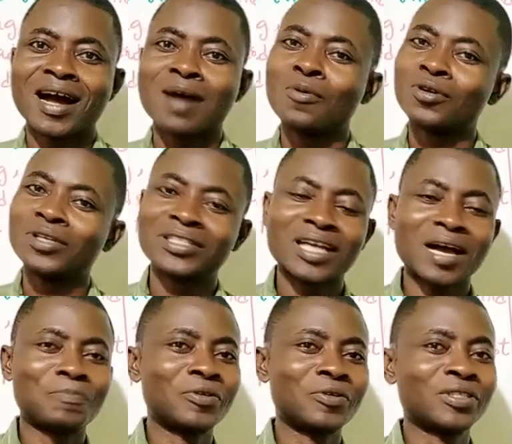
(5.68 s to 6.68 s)
I'm always
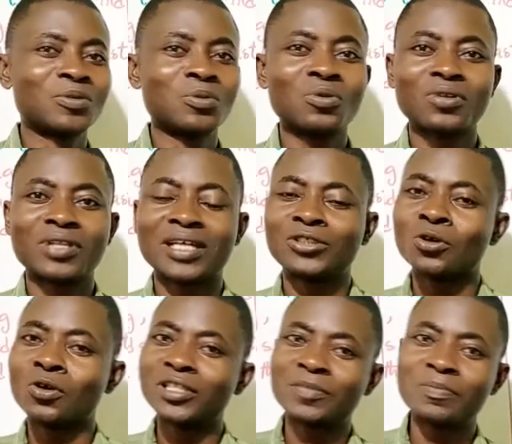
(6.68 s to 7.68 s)
happy to know that you're
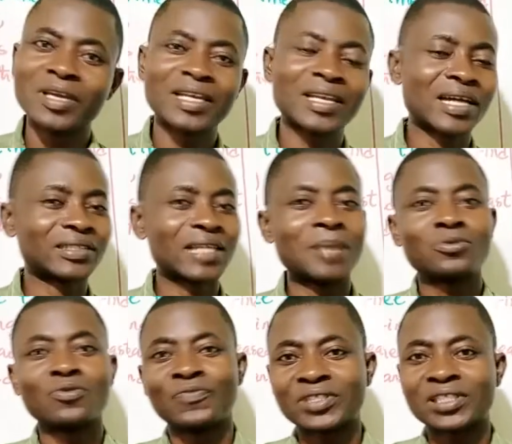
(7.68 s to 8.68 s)
always making our time
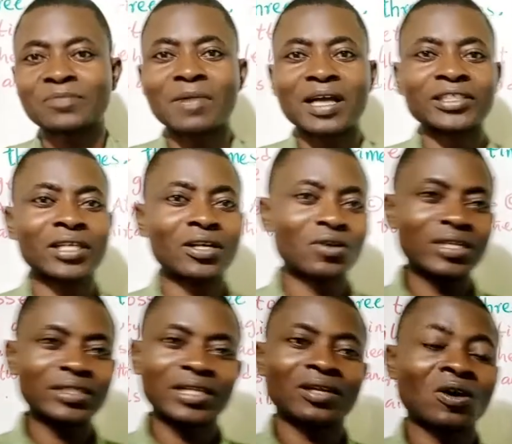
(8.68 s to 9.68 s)
to visit my channel
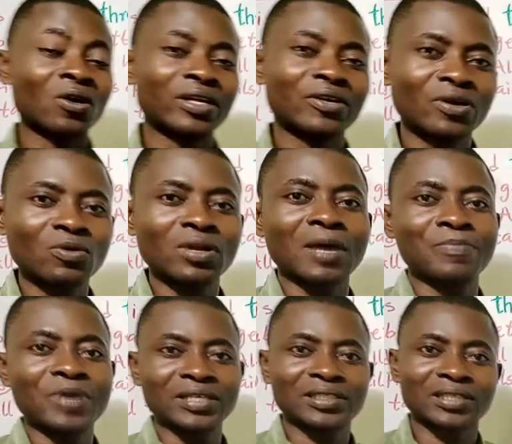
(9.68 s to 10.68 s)
on a regular
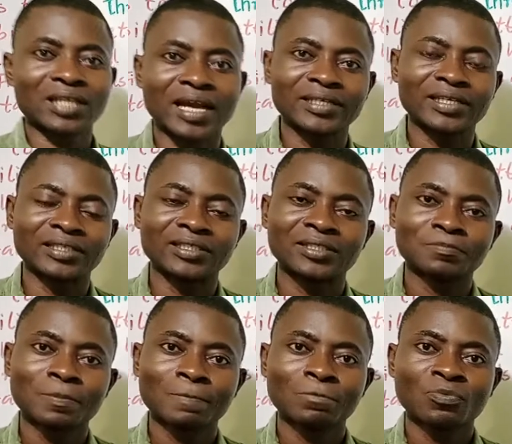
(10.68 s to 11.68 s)
basis like this.
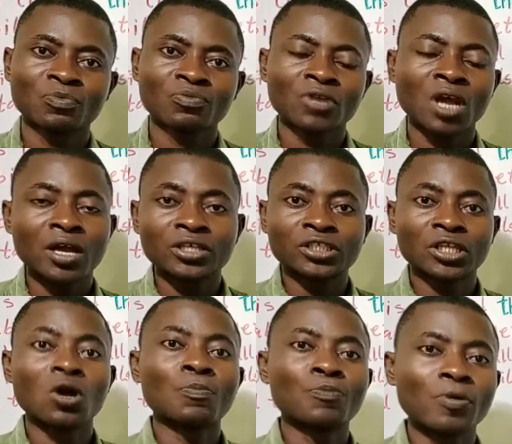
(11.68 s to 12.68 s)

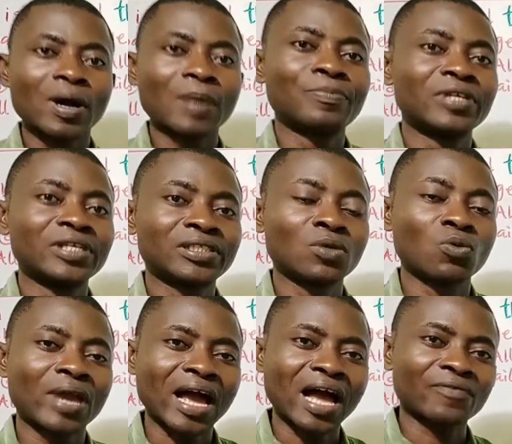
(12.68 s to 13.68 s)
Still on probability,
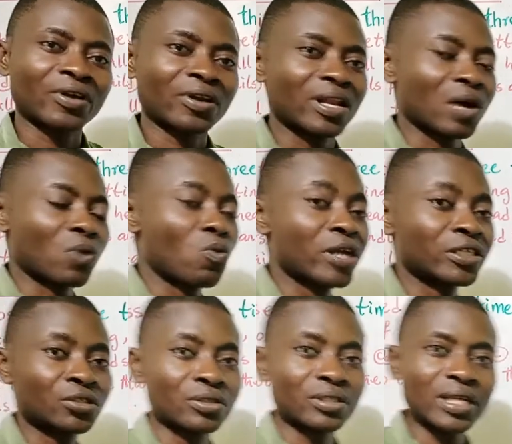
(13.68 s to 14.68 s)
we have another
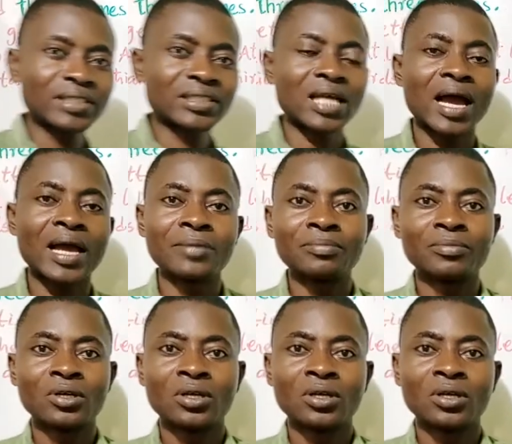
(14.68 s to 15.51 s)
question. This time,